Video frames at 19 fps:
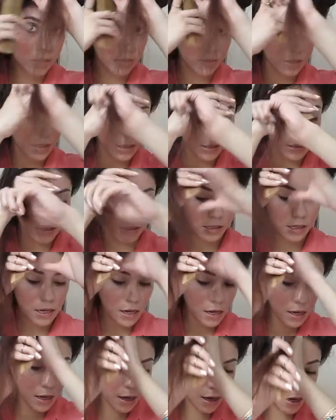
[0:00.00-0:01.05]
you can
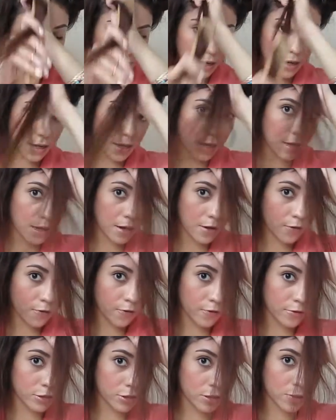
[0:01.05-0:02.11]
see, I
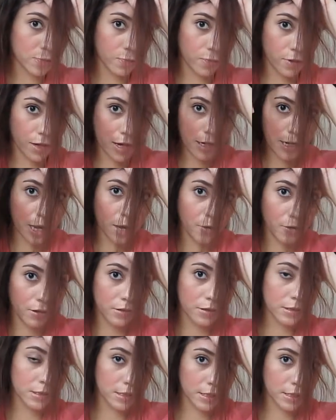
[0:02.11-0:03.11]
just flat ironed this